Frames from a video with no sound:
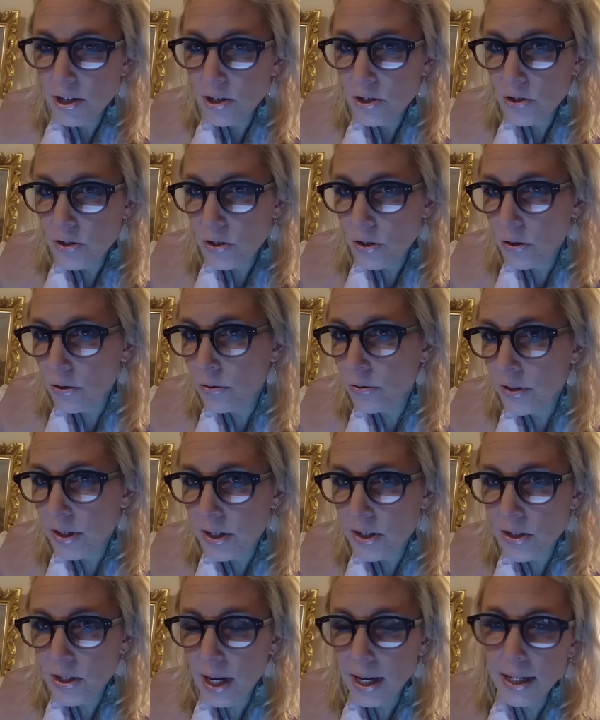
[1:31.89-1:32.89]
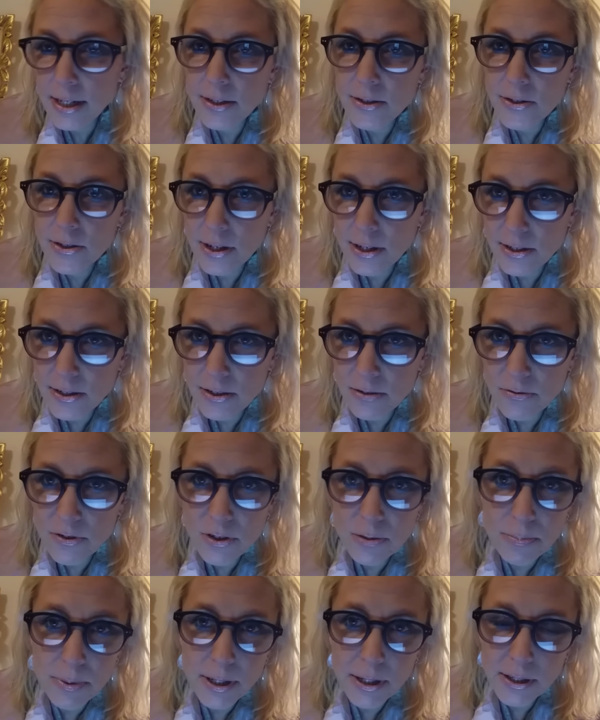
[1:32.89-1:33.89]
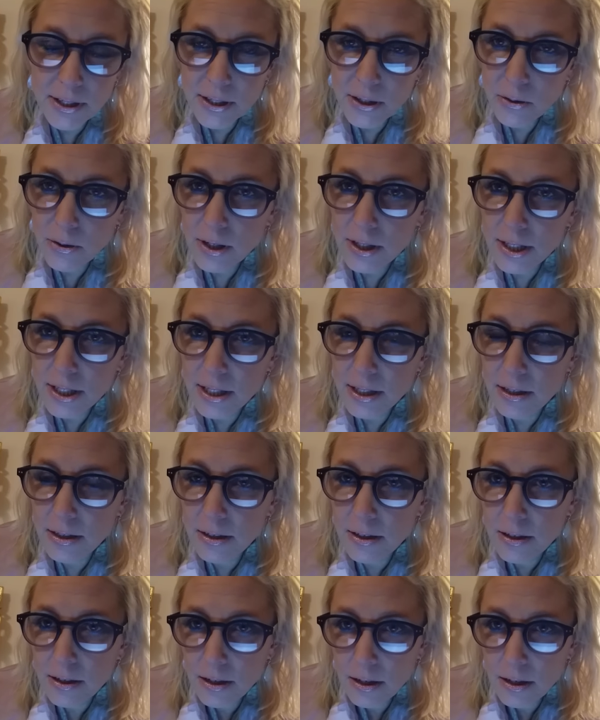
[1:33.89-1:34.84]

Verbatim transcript: So this heightened sense of superiority,